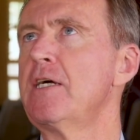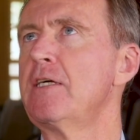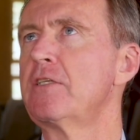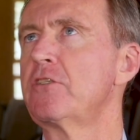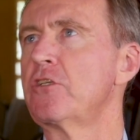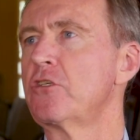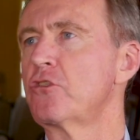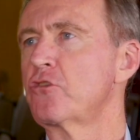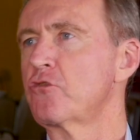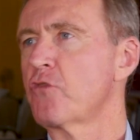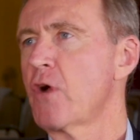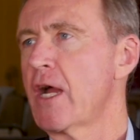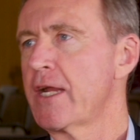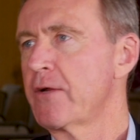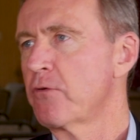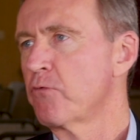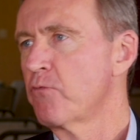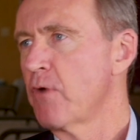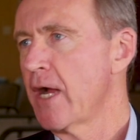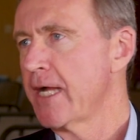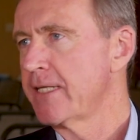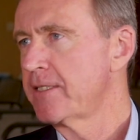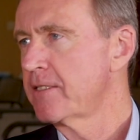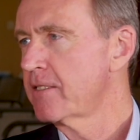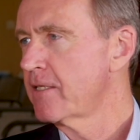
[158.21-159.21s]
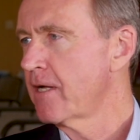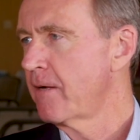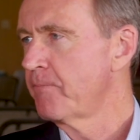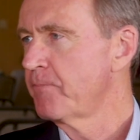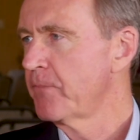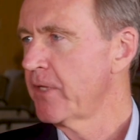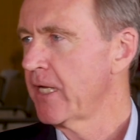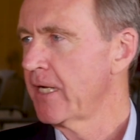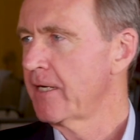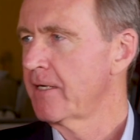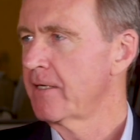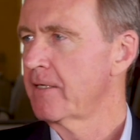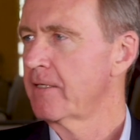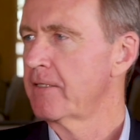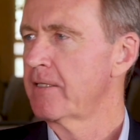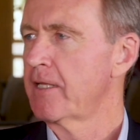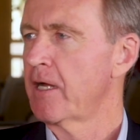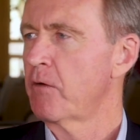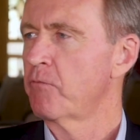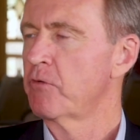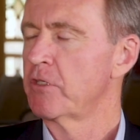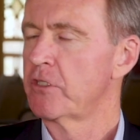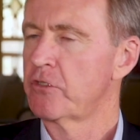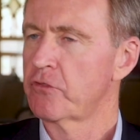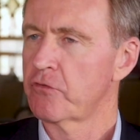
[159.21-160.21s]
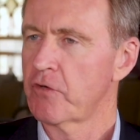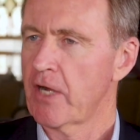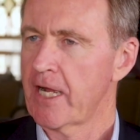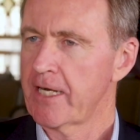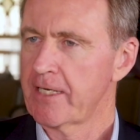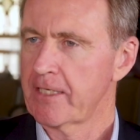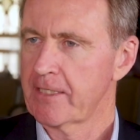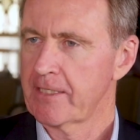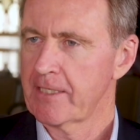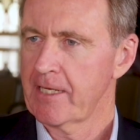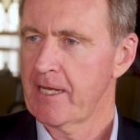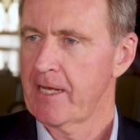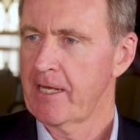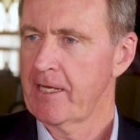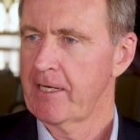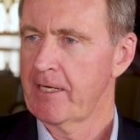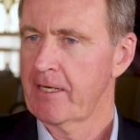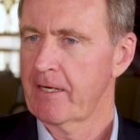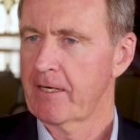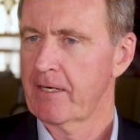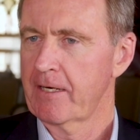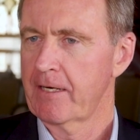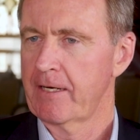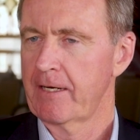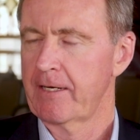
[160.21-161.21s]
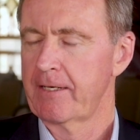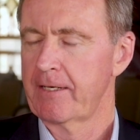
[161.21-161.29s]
to try to write something that would try to take